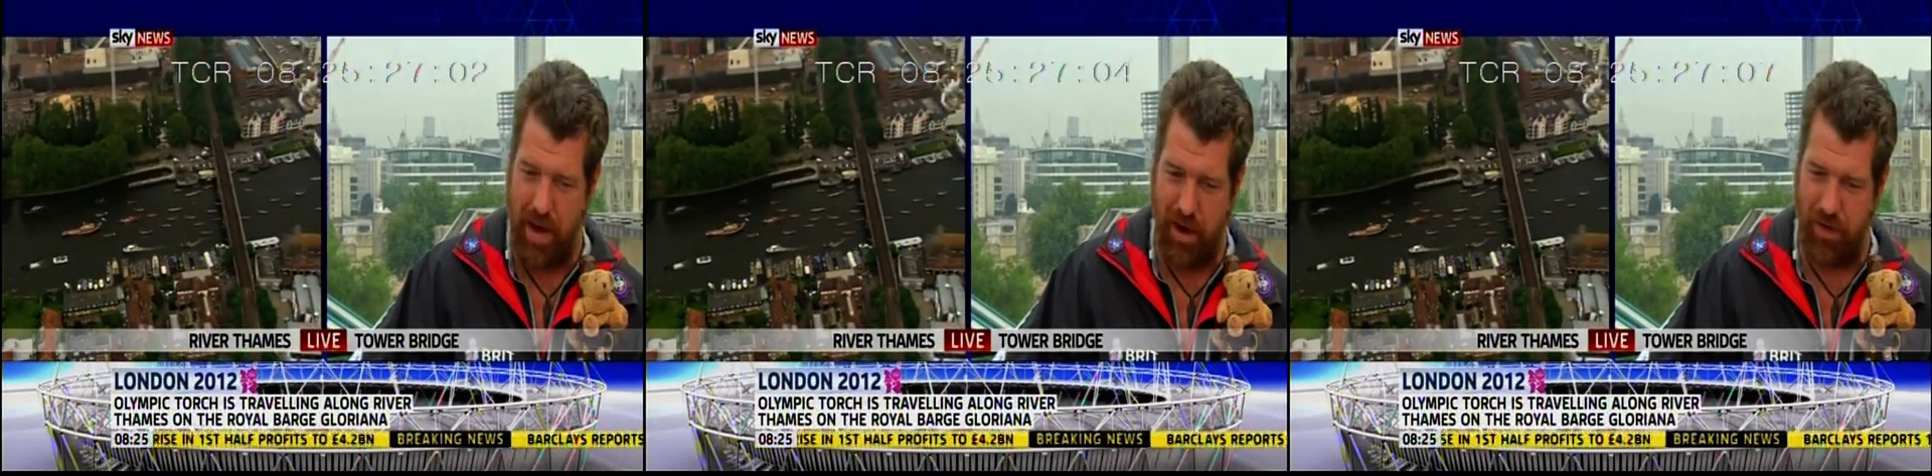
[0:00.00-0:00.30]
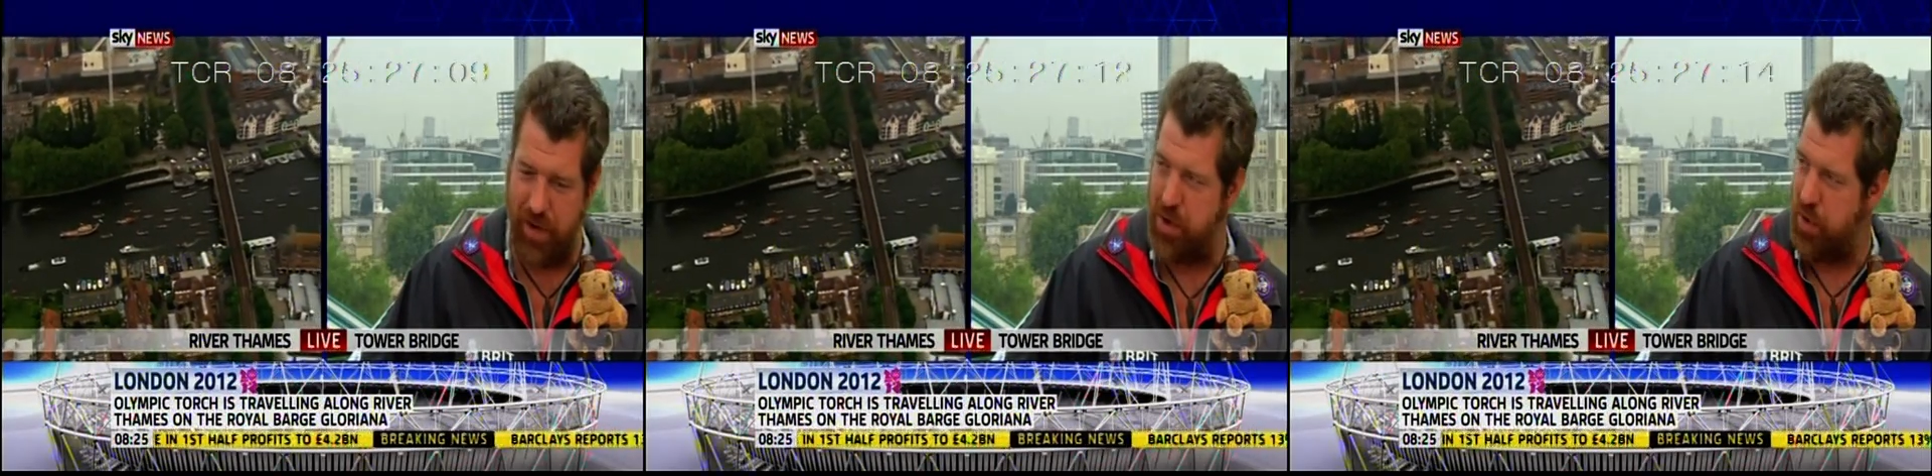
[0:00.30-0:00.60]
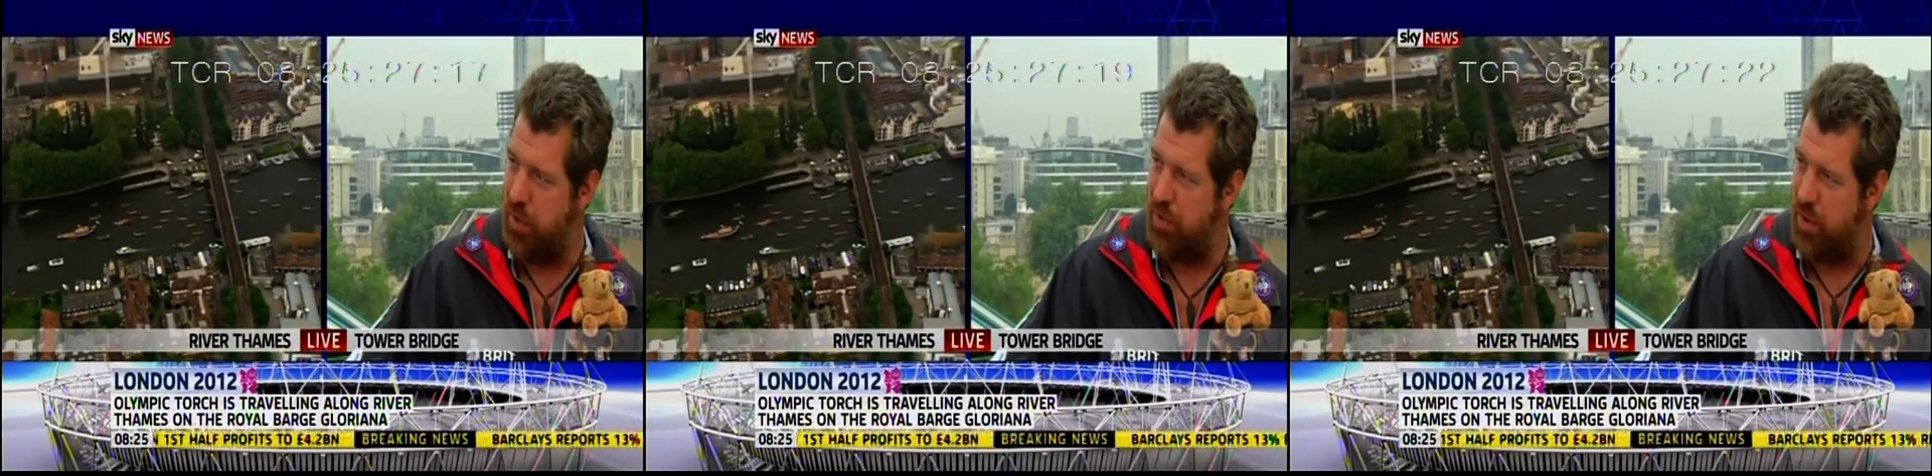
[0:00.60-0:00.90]

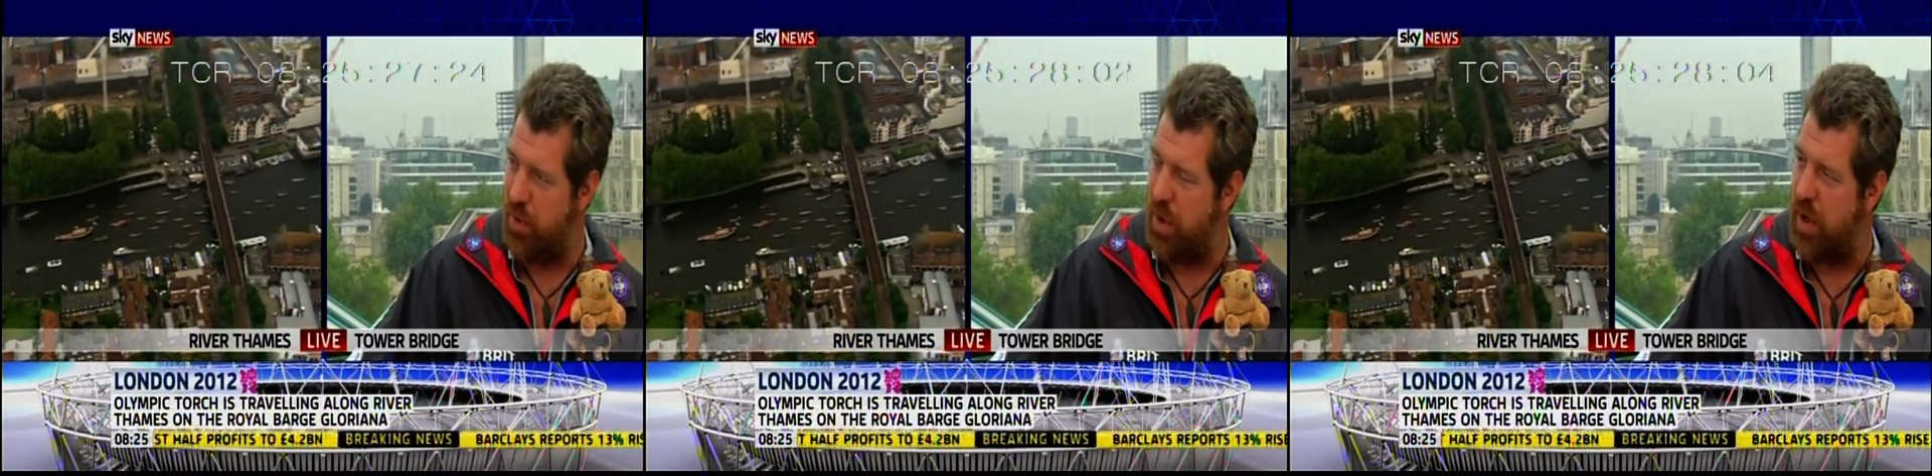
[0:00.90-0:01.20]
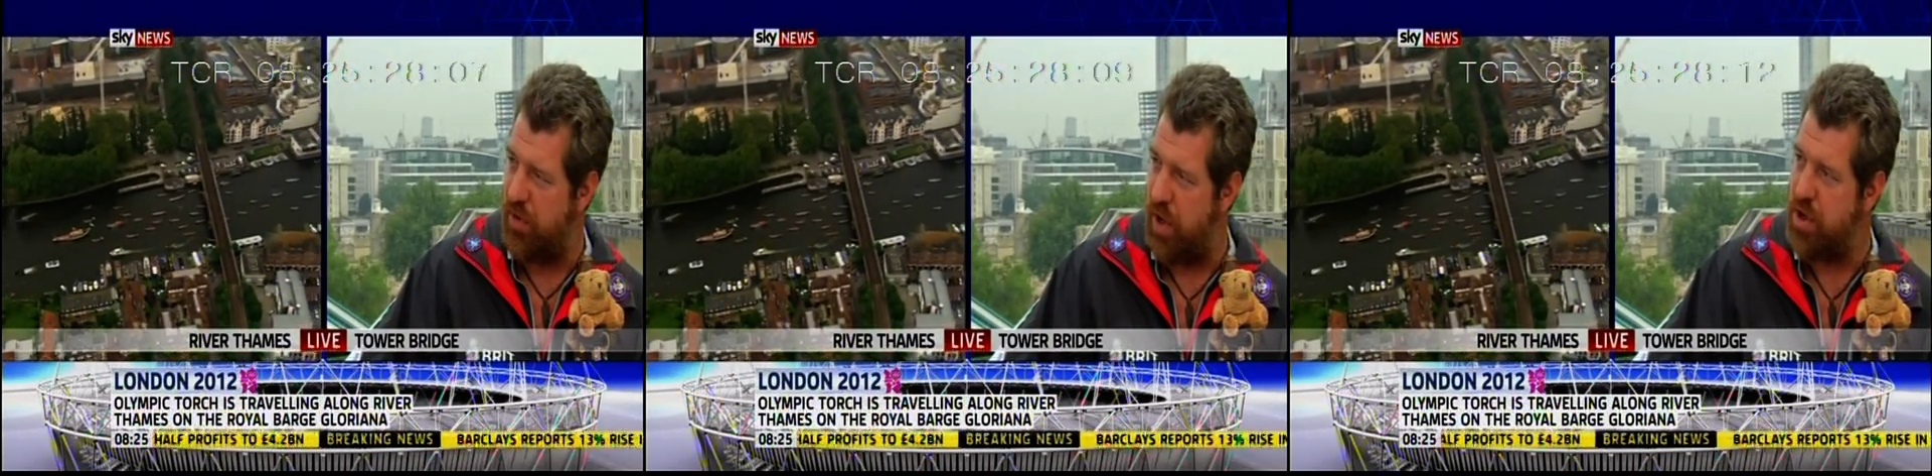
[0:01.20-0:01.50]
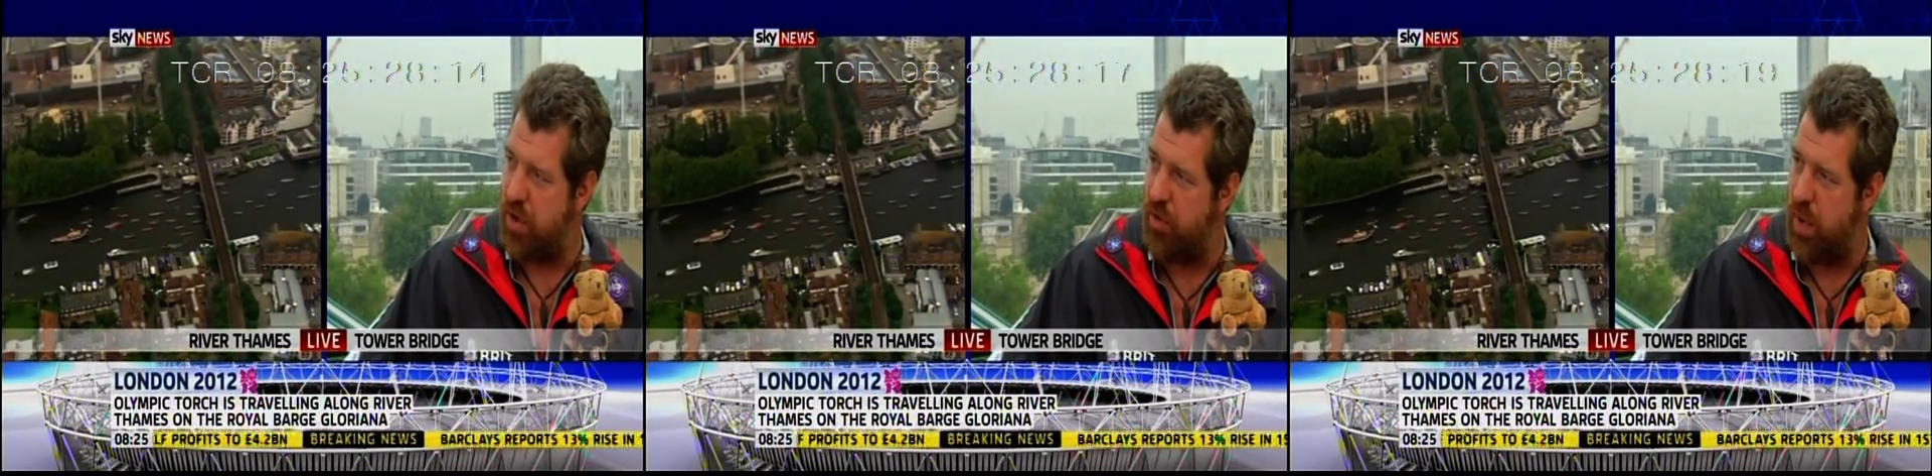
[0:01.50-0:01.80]
individuals or
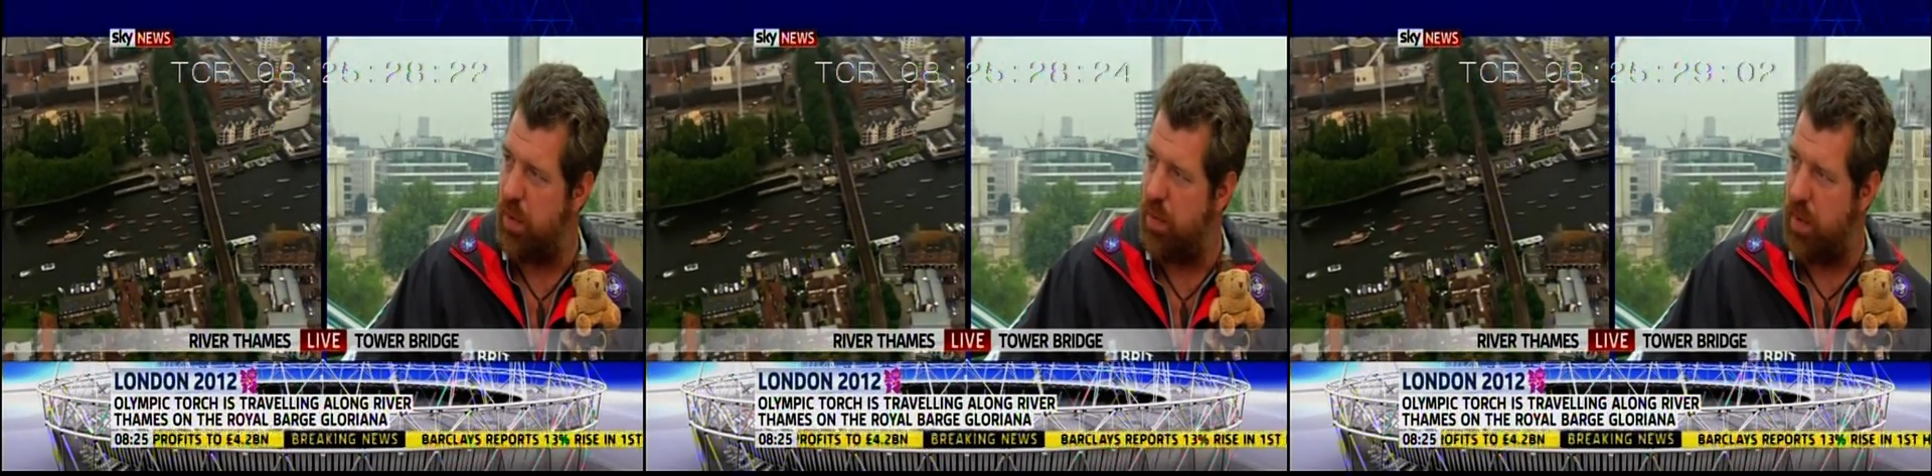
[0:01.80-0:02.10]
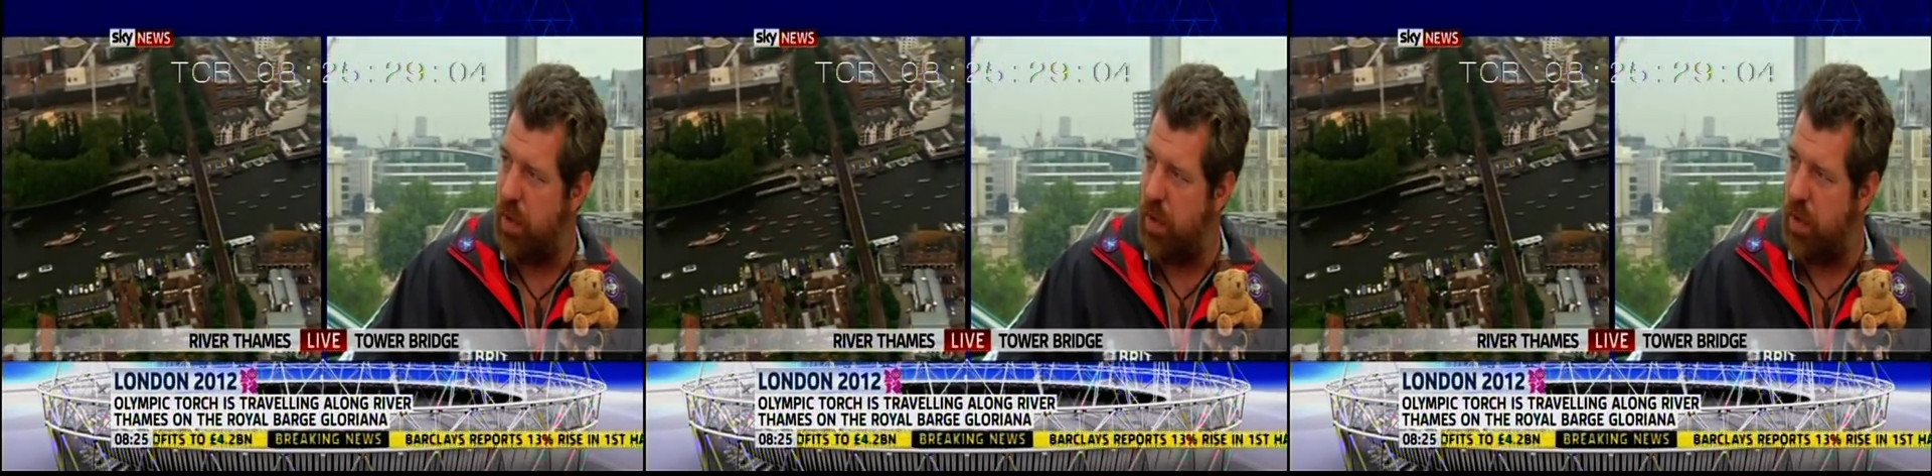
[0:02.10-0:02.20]
organisations will